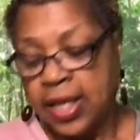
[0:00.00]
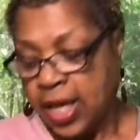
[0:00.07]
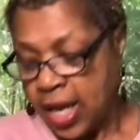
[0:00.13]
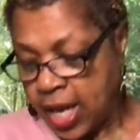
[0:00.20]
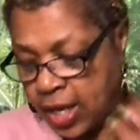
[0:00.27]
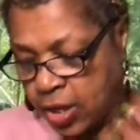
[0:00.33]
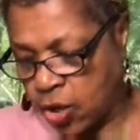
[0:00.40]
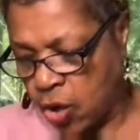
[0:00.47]

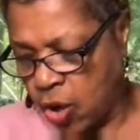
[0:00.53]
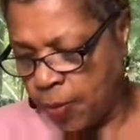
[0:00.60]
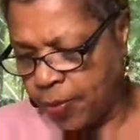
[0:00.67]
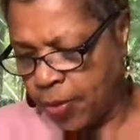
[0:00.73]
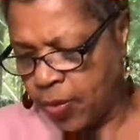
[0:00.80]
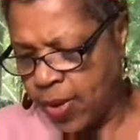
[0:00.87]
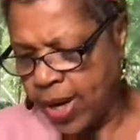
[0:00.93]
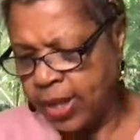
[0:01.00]

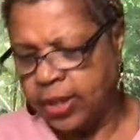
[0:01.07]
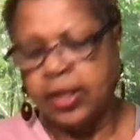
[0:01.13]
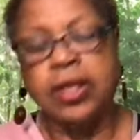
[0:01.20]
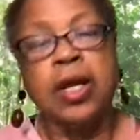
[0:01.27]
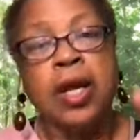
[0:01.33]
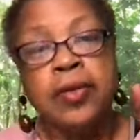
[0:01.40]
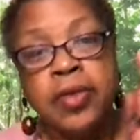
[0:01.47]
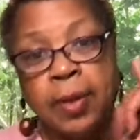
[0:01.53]

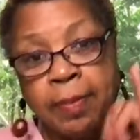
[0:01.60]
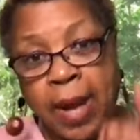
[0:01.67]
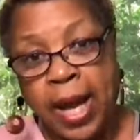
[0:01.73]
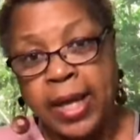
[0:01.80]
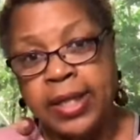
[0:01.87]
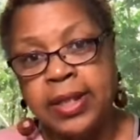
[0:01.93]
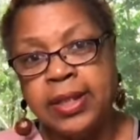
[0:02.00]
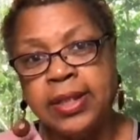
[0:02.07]
incorporating the
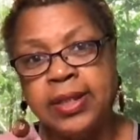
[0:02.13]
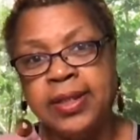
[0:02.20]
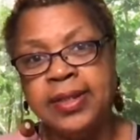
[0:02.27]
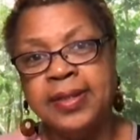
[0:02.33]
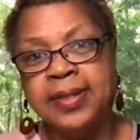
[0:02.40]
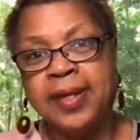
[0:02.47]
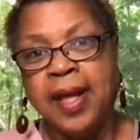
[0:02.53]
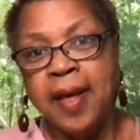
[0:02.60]
body,
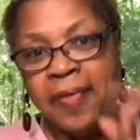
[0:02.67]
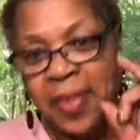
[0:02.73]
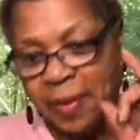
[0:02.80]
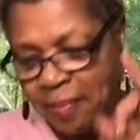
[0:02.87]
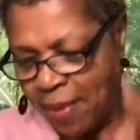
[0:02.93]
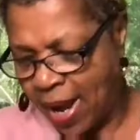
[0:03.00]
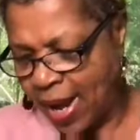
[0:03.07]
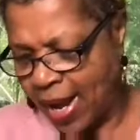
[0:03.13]
the
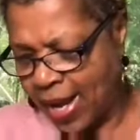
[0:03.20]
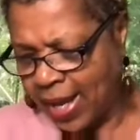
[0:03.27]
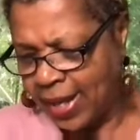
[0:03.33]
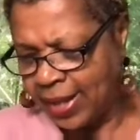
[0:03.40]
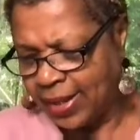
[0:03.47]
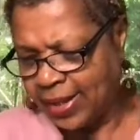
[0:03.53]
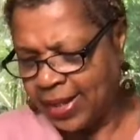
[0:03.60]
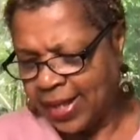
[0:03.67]

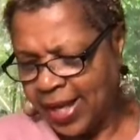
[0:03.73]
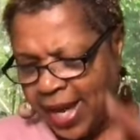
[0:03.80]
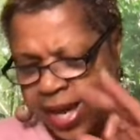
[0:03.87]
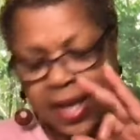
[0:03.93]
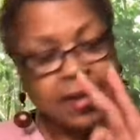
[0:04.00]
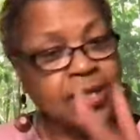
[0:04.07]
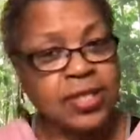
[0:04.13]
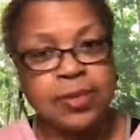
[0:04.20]
mind,
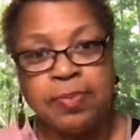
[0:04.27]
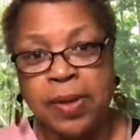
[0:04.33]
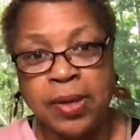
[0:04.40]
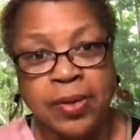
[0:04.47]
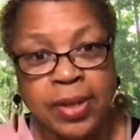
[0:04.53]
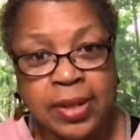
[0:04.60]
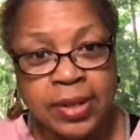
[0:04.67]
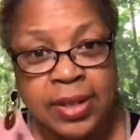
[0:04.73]
and the
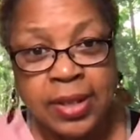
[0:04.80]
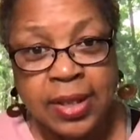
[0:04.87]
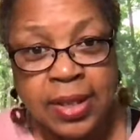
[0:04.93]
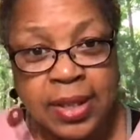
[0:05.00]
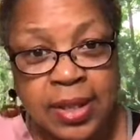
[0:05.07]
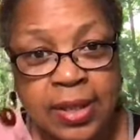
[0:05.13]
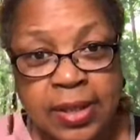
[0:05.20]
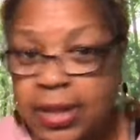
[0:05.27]
spirit.
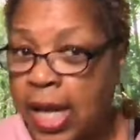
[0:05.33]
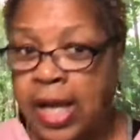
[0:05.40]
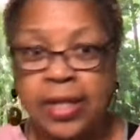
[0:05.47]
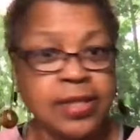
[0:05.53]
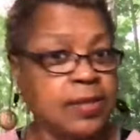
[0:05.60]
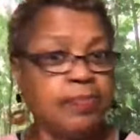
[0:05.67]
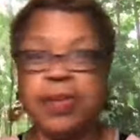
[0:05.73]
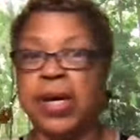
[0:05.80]

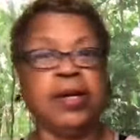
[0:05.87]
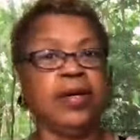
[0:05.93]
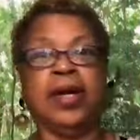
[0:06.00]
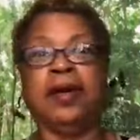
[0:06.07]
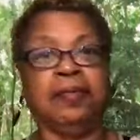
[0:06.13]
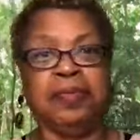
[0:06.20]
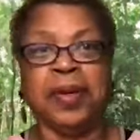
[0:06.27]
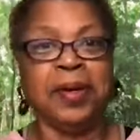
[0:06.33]
That's better
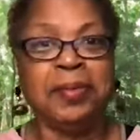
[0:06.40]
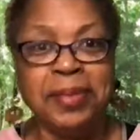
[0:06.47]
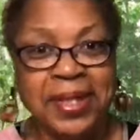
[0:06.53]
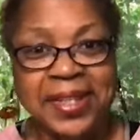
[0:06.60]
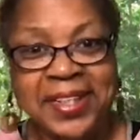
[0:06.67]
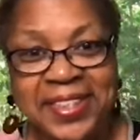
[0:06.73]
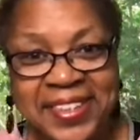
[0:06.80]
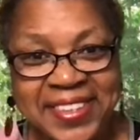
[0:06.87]
health, better
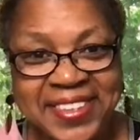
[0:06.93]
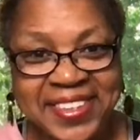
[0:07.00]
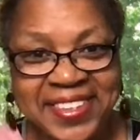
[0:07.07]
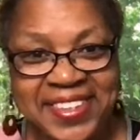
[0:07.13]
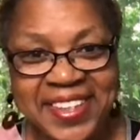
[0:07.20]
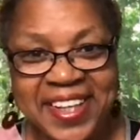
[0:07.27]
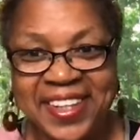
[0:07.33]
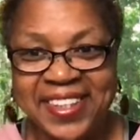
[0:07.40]
me.
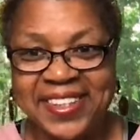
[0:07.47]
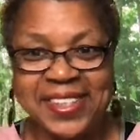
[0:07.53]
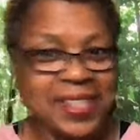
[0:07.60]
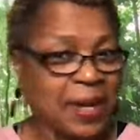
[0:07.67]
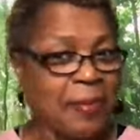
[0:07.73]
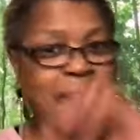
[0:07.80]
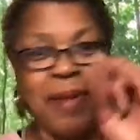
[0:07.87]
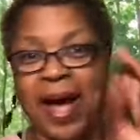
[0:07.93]

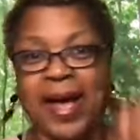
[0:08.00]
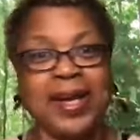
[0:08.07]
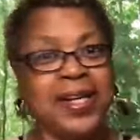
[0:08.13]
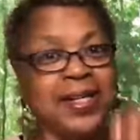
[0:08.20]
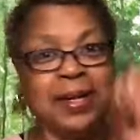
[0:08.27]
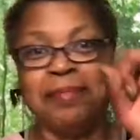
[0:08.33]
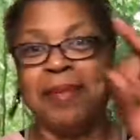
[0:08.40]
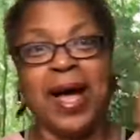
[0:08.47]
The body,
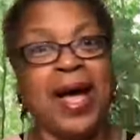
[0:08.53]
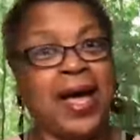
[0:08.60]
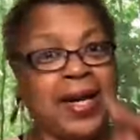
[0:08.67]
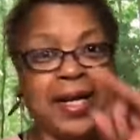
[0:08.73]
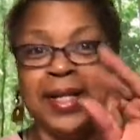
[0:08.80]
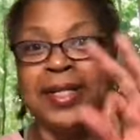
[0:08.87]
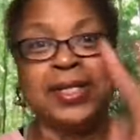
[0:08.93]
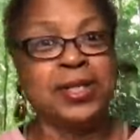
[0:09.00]
the mind,
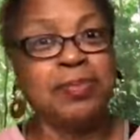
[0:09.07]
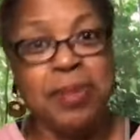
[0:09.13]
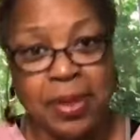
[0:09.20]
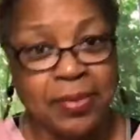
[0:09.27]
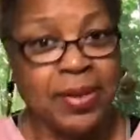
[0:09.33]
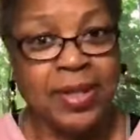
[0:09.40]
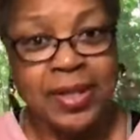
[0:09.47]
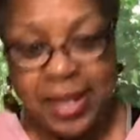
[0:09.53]
and the
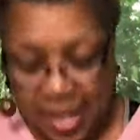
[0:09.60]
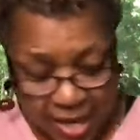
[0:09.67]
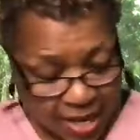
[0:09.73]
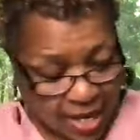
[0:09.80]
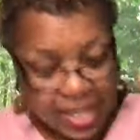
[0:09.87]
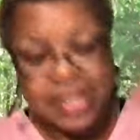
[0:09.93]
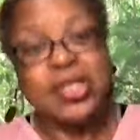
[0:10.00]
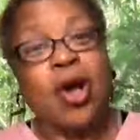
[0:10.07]
spirit.
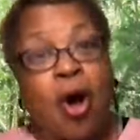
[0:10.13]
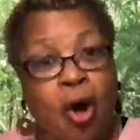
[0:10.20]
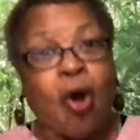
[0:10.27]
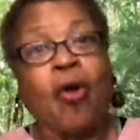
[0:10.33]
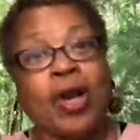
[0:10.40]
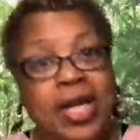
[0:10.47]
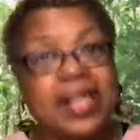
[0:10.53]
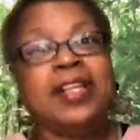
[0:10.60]
It's
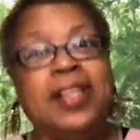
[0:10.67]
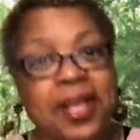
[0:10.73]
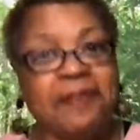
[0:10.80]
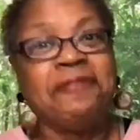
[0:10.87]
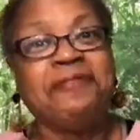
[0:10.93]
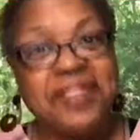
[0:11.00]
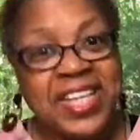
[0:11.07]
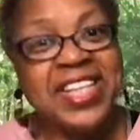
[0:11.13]
all in the
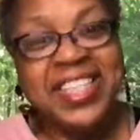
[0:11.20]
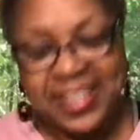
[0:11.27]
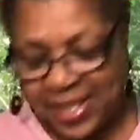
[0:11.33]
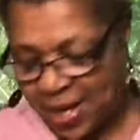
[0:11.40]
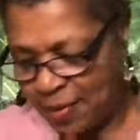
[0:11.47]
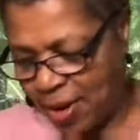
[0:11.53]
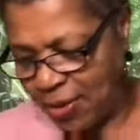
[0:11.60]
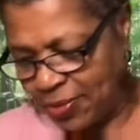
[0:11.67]
feet.
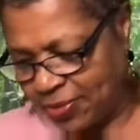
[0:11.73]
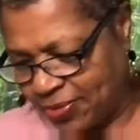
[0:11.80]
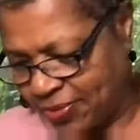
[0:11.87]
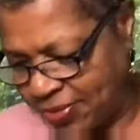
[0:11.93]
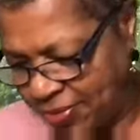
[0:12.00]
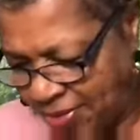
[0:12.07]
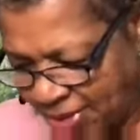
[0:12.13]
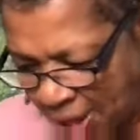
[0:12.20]
Come on,
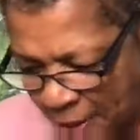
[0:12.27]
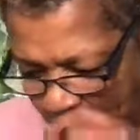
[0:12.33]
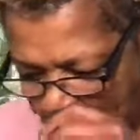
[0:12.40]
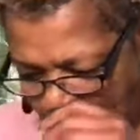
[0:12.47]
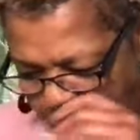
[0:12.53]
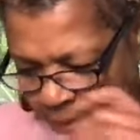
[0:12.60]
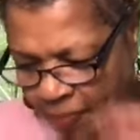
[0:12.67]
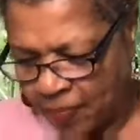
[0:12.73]
stay
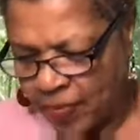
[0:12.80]
with me.